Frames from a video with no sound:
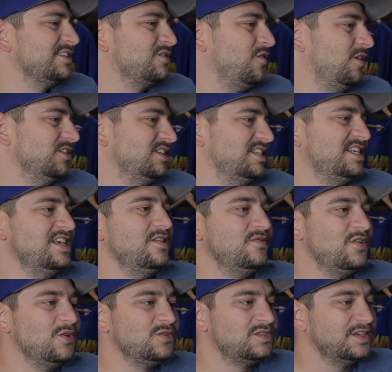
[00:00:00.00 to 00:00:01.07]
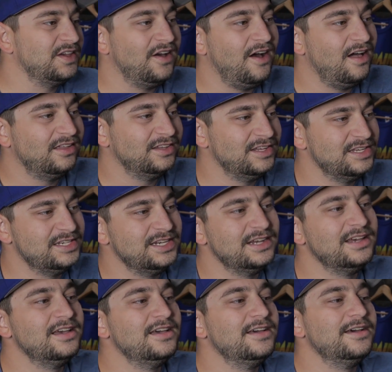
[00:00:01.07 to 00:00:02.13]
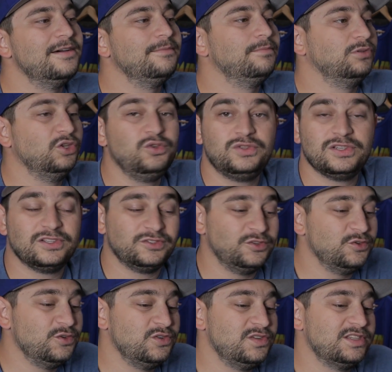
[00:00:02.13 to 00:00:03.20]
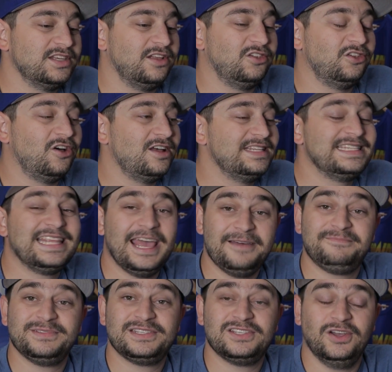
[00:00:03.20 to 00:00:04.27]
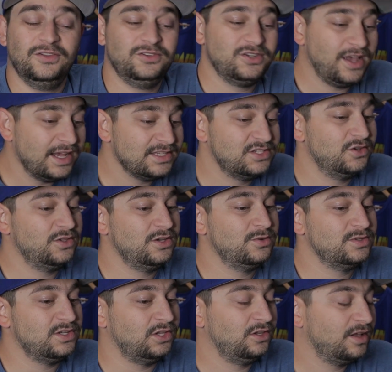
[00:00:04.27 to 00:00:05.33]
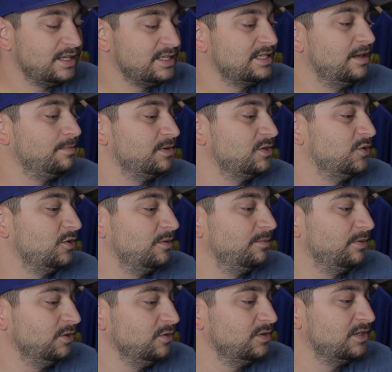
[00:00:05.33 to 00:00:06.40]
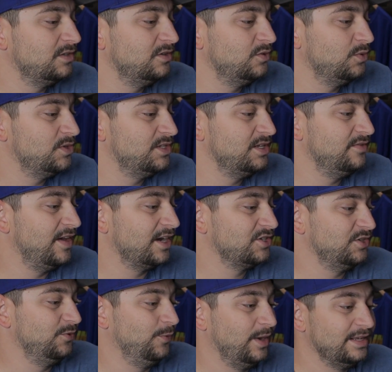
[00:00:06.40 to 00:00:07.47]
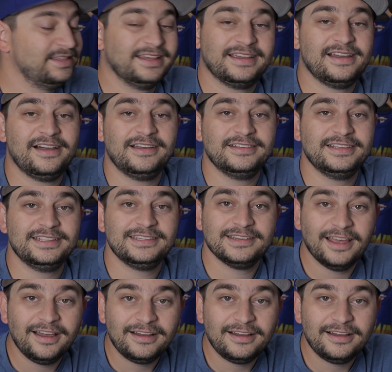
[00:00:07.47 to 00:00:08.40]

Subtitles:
It's called Steve Goes to College, Blue's Clues, Lost Episodes. You guys know there was a lost episode of Blue's Clues where Steve actually went to college?